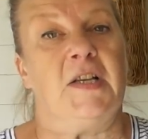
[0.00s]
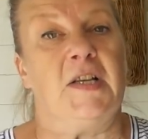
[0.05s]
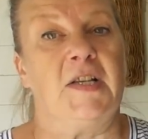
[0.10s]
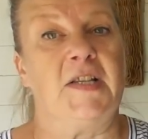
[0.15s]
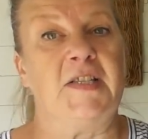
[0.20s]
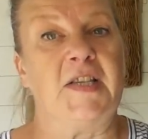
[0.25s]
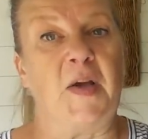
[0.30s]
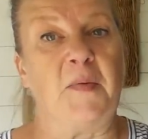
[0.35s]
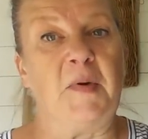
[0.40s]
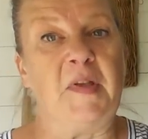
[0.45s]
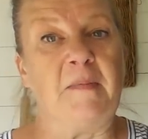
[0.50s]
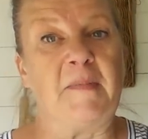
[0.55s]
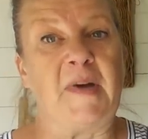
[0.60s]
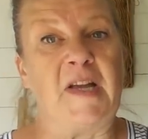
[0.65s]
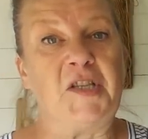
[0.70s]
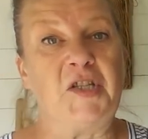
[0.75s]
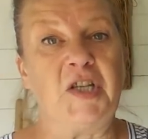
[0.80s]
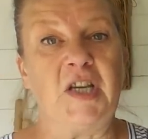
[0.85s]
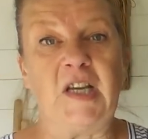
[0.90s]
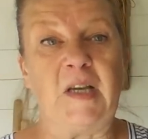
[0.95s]
So with
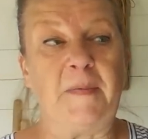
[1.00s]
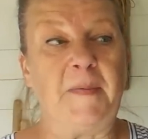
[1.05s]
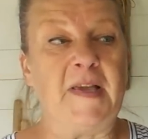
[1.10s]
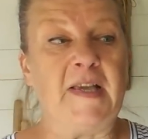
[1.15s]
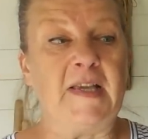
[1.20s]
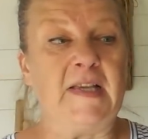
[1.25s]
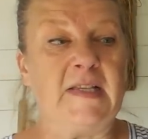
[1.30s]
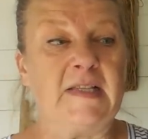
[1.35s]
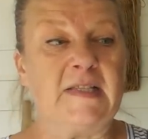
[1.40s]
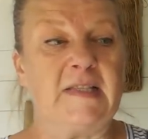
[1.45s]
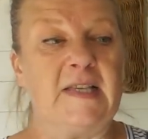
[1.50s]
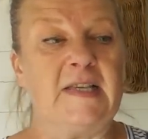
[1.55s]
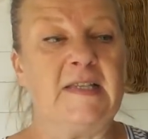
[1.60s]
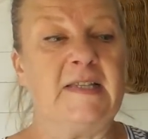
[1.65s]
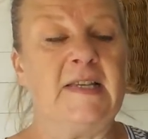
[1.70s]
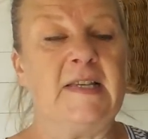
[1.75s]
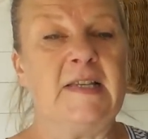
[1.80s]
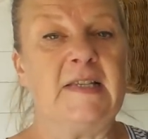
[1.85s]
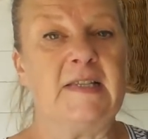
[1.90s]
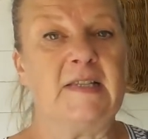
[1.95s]
my chickpeas, this
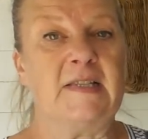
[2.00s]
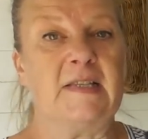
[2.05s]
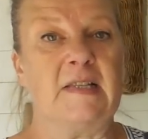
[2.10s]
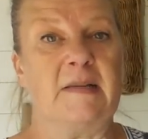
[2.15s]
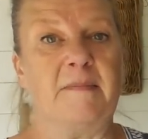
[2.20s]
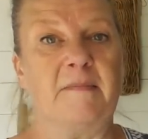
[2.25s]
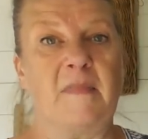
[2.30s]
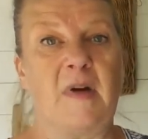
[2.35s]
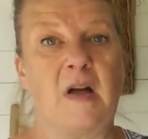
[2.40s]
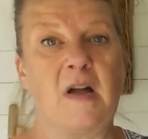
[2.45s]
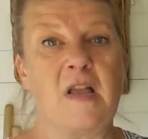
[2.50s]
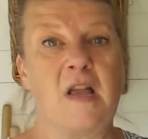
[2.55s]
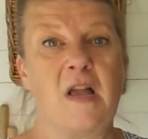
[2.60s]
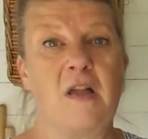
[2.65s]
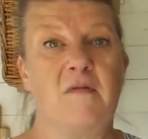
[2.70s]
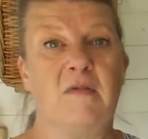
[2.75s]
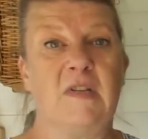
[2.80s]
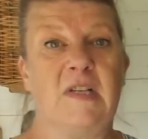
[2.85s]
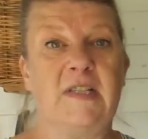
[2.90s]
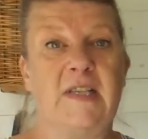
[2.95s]
is my
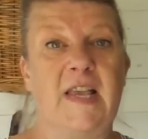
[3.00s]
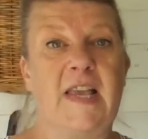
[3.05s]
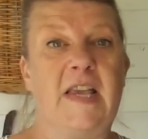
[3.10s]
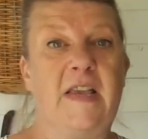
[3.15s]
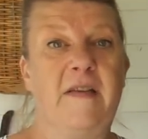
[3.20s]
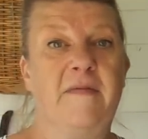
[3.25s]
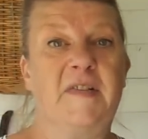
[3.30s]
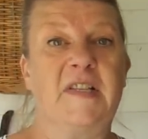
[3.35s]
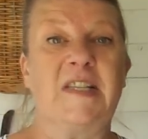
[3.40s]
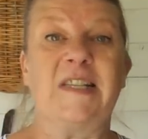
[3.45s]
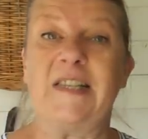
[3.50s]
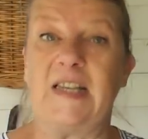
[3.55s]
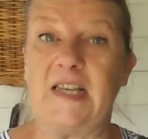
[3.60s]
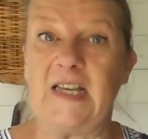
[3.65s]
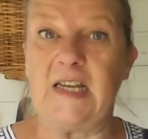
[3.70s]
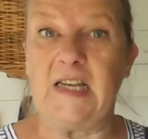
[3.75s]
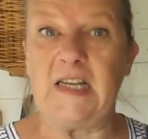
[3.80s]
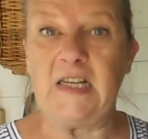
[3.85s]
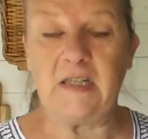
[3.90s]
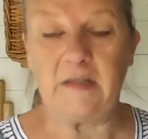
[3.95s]
own saved
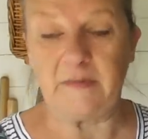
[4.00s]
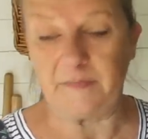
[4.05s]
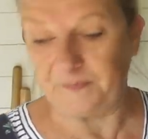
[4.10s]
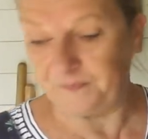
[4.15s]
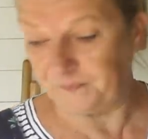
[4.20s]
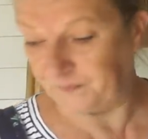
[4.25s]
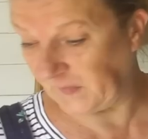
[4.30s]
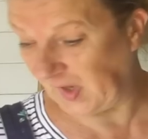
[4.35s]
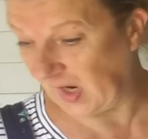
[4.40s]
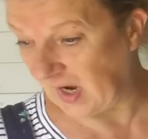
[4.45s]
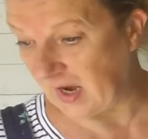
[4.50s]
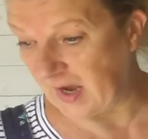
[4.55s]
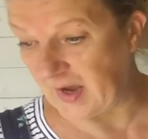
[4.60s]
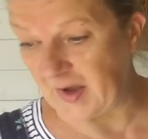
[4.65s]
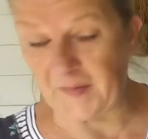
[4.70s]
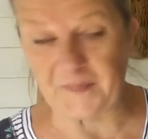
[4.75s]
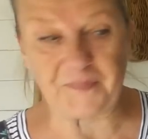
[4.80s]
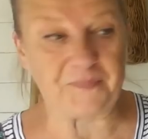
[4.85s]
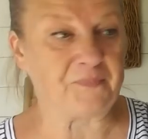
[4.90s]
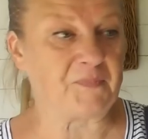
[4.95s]
seed
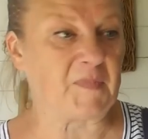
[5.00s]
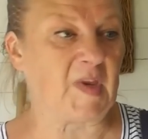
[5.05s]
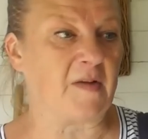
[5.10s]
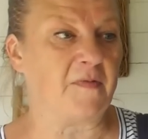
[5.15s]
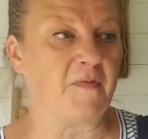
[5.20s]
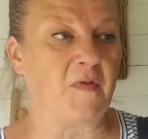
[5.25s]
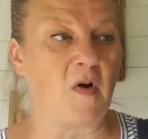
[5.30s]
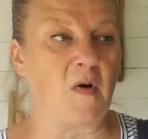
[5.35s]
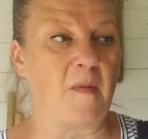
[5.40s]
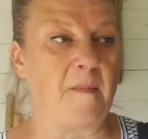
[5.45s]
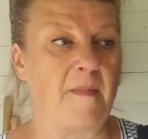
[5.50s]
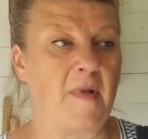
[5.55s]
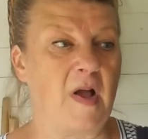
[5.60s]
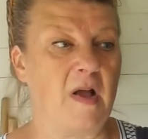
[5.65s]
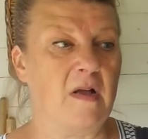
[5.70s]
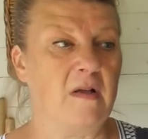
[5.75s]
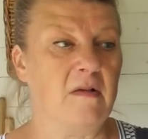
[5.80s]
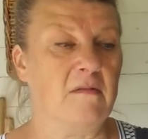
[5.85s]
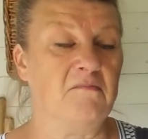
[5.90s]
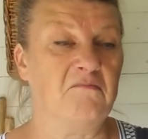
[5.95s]
um, from
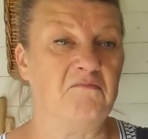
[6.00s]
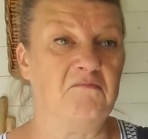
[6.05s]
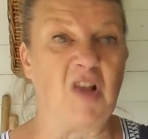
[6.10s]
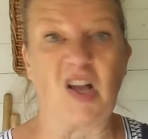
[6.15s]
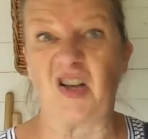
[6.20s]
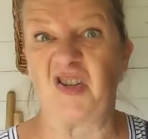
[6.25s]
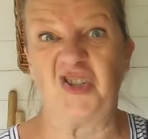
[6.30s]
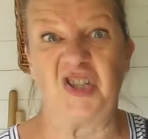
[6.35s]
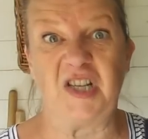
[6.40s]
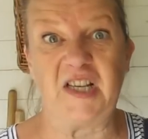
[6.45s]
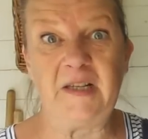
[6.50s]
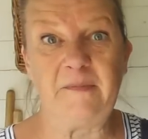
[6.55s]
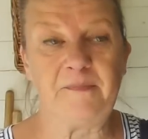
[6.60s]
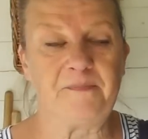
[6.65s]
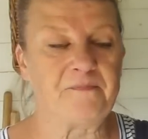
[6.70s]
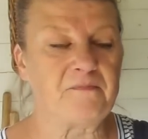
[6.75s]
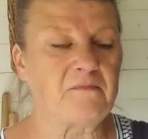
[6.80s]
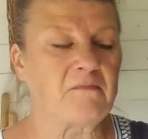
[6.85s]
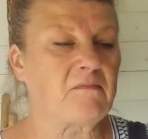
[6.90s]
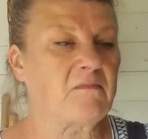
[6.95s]
last year.
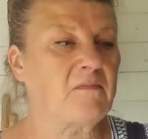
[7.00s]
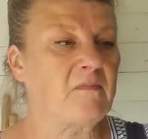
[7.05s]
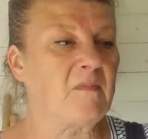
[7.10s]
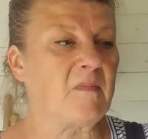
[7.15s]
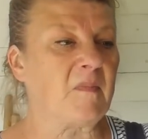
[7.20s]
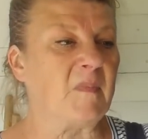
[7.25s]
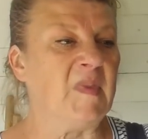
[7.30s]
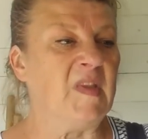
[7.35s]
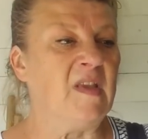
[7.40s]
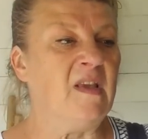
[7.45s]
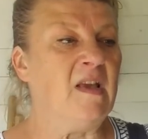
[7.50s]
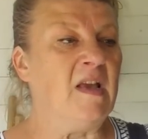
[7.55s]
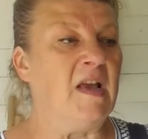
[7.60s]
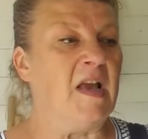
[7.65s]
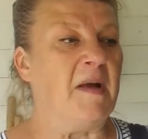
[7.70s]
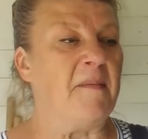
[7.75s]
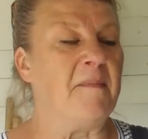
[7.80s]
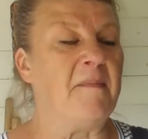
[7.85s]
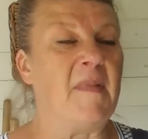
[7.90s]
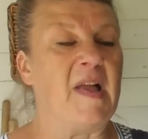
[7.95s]

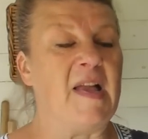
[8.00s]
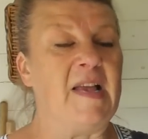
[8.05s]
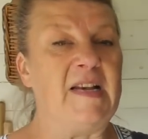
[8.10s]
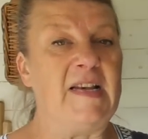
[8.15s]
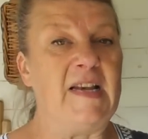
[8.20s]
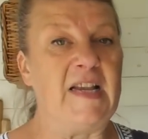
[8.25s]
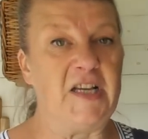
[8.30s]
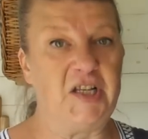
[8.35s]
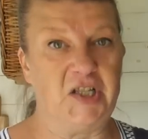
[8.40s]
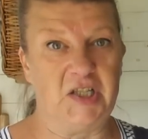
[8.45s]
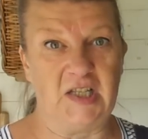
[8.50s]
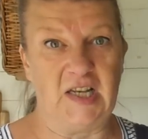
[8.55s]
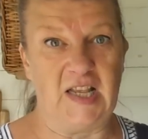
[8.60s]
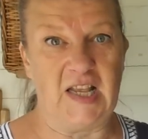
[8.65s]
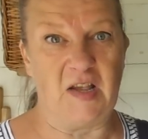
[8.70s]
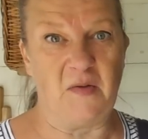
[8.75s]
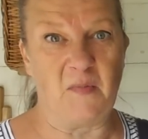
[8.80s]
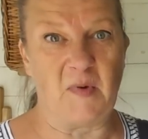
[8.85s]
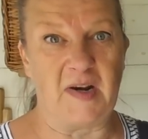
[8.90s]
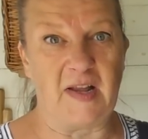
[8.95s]

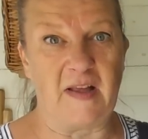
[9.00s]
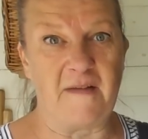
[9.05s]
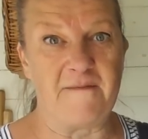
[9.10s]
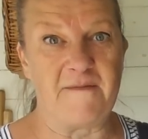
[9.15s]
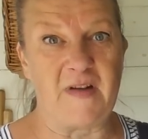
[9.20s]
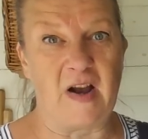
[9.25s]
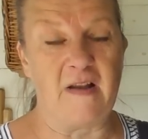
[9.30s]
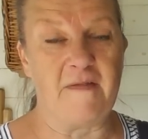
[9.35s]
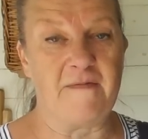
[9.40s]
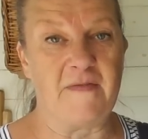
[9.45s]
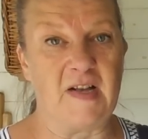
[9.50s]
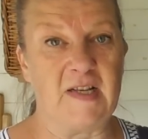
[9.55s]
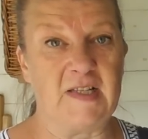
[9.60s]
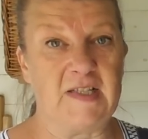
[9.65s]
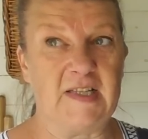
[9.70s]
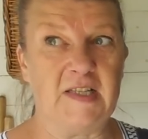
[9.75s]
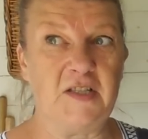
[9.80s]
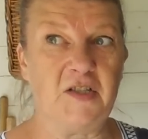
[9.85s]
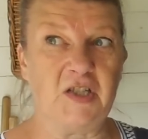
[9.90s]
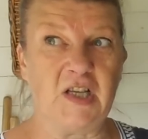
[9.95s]
Initially, when I very first
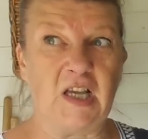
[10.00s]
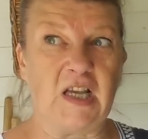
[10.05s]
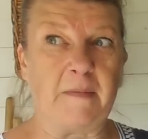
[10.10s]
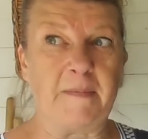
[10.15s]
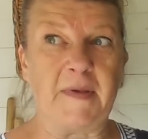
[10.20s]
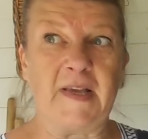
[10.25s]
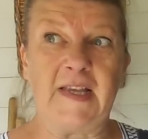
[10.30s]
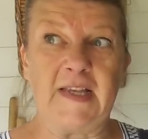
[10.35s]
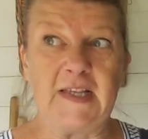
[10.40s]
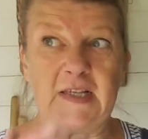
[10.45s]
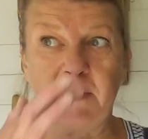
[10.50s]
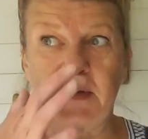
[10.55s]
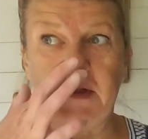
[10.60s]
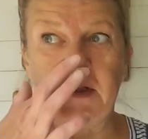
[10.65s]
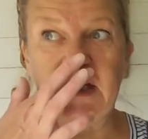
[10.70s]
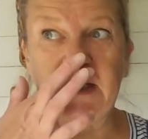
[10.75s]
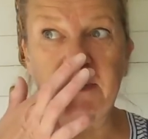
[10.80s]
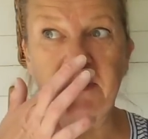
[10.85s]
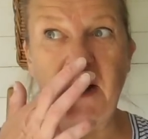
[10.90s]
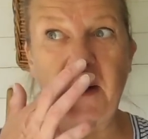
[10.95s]
did chickpeas,
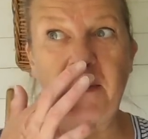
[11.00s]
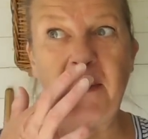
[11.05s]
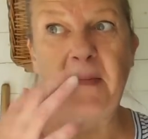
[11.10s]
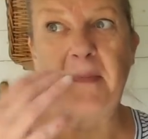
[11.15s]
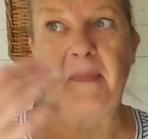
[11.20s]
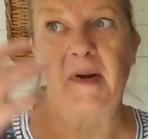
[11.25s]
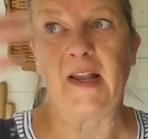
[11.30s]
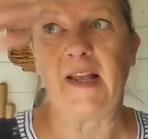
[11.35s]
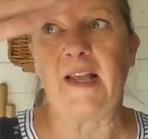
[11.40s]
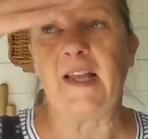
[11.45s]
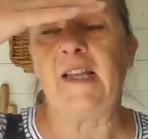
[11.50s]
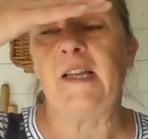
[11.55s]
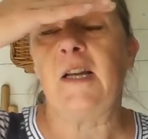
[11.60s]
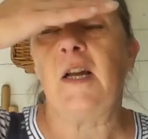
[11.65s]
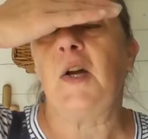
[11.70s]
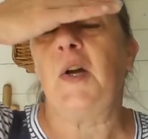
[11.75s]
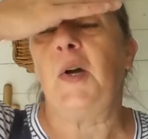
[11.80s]
which is probably,